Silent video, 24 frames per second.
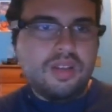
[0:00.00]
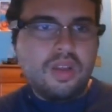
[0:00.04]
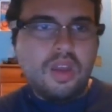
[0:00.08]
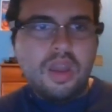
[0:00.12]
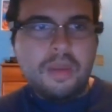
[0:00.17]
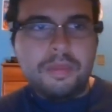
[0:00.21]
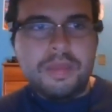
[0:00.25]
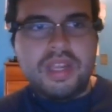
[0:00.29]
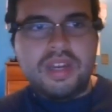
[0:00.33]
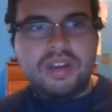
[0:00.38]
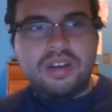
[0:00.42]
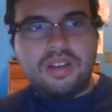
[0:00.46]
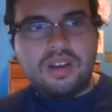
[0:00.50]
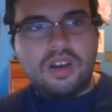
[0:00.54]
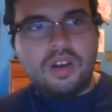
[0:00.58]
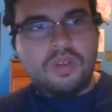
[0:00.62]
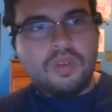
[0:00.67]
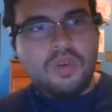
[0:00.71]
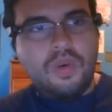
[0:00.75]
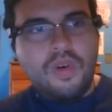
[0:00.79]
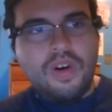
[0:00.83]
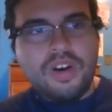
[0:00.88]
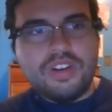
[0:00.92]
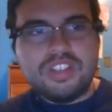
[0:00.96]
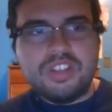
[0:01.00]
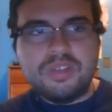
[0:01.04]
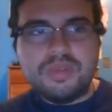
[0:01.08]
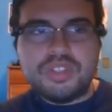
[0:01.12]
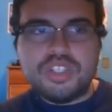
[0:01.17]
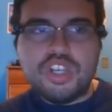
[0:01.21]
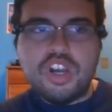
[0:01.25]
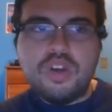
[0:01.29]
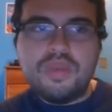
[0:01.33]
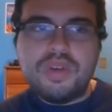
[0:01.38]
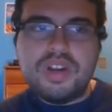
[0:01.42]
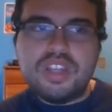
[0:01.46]
I mean, of course, it
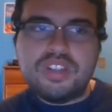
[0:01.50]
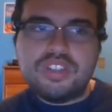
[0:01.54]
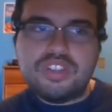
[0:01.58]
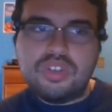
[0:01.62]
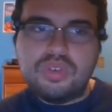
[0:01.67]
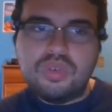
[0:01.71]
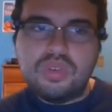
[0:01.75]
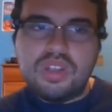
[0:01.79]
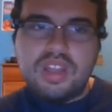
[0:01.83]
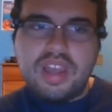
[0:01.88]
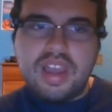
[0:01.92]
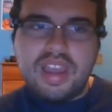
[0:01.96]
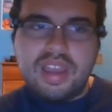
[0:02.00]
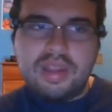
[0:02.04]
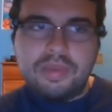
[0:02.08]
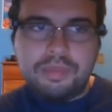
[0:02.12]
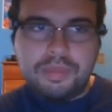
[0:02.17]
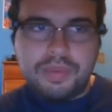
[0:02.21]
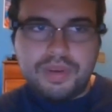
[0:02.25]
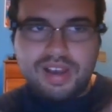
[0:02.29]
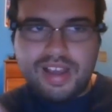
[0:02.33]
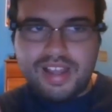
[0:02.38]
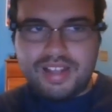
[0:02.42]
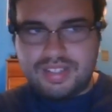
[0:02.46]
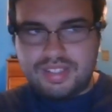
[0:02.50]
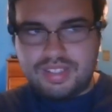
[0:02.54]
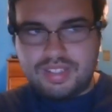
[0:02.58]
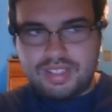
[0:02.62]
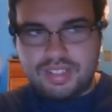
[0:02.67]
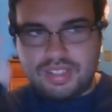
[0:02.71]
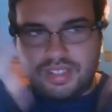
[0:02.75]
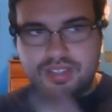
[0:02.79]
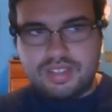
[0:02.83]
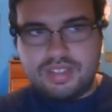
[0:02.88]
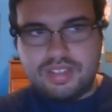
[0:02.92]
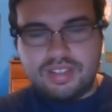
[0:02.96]
was already too late,
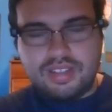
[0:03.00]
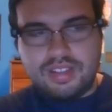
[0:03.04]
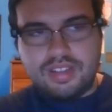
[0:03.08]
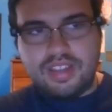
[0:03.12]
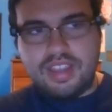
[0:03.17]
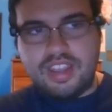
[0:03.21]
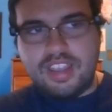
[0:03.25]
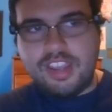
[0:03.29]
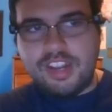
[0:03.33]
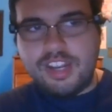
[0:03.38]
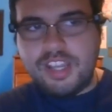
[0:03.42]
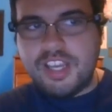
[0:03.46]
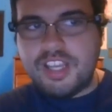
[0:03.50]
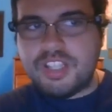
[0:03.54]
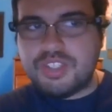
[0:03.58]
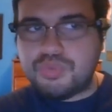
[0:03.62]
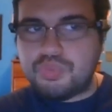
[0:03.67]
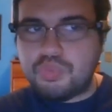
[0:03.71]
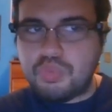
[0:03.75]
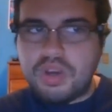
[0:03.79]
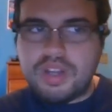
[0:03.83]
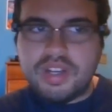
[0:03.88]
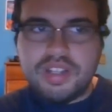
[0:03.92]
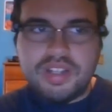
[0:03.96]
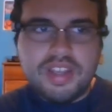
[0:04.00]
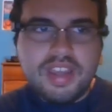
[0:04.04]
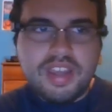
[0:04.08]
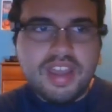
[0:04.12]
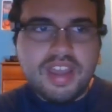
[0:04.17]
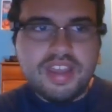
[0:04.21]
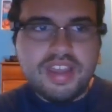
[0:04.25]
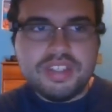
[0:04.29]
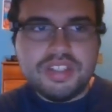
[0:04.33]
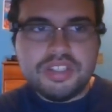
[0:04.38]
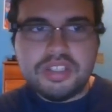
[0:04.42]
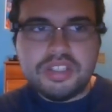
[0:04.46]
but it is what it
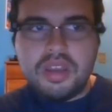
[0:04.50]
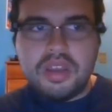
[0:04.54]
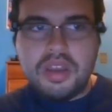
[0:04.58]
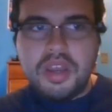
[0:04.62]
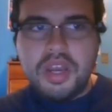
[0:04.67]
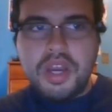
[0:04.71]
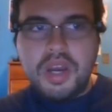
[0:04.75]
is.